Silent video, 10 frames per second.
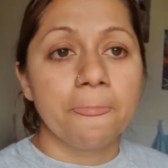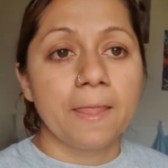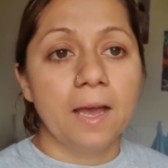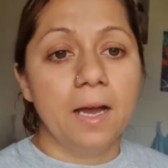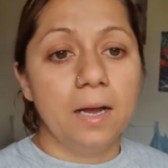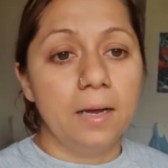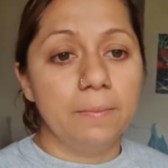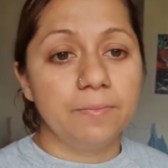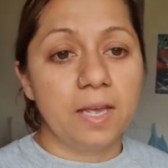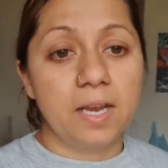
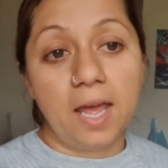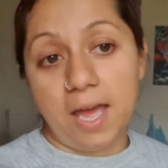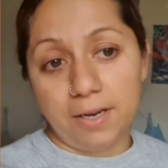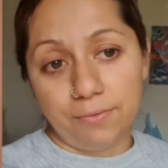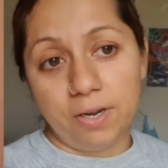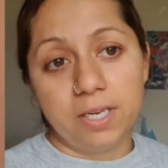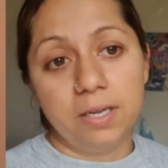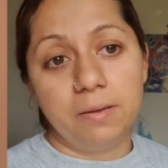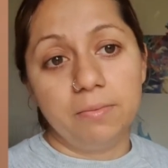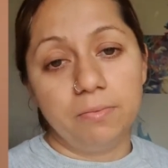and I had it
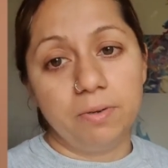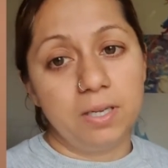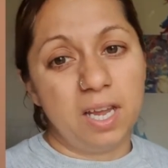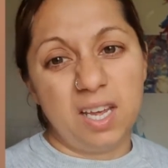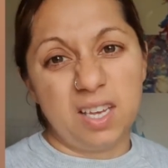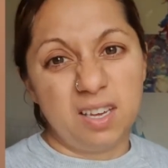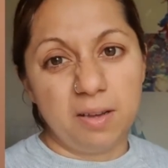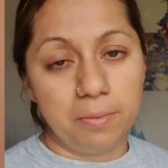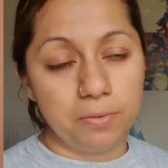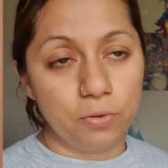ready like
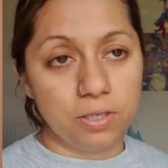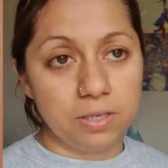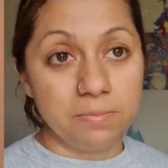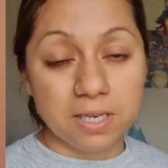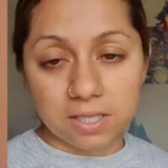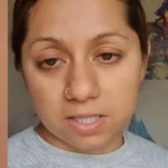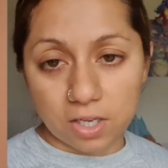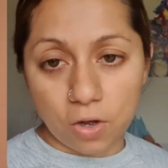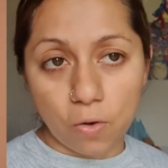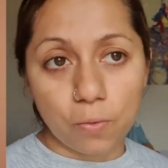20 minutes
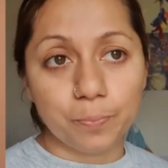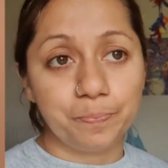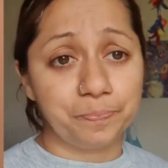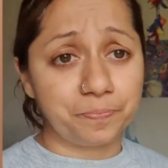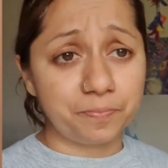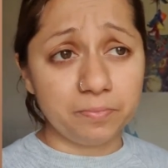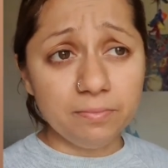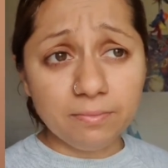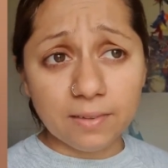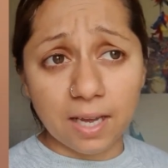ago,
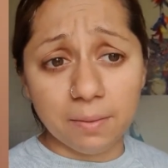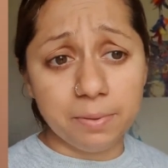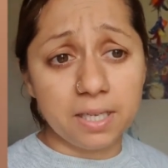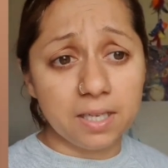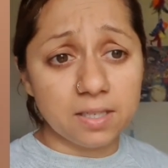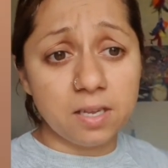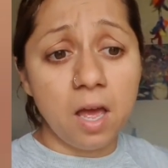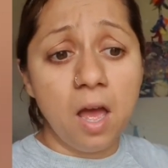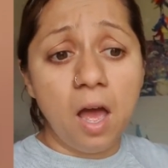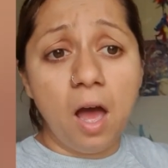because
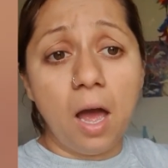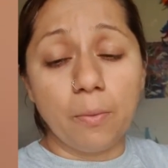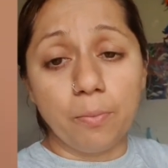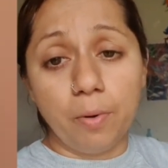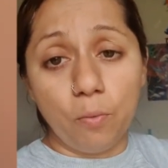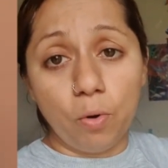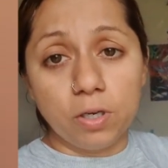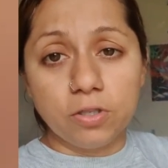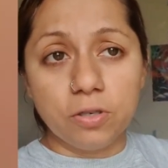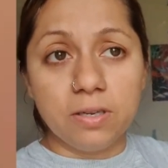I
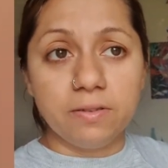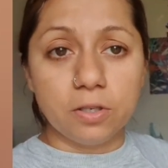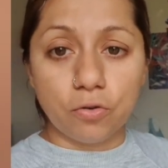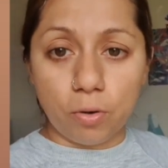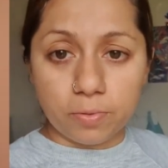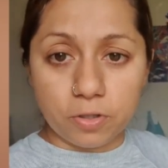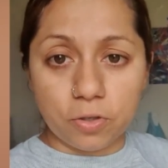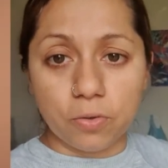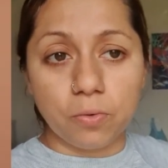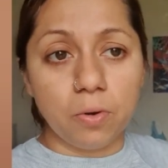wanted to leave the drops
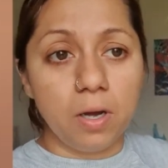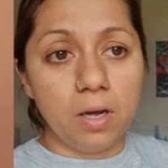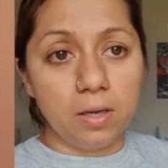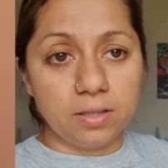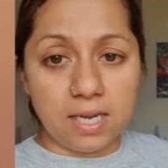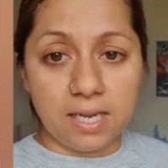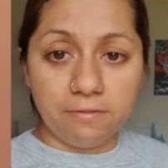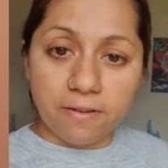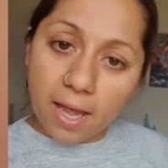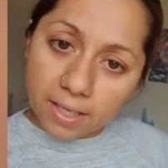to take
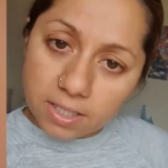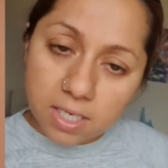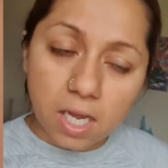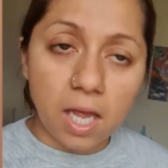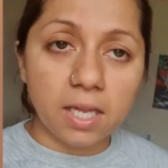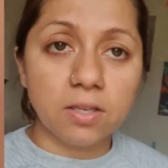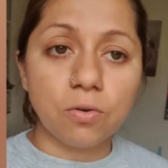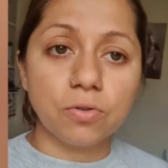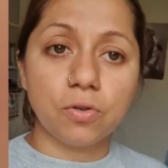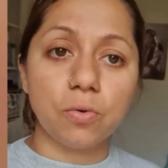effect. And
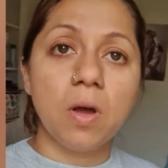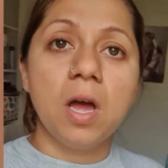also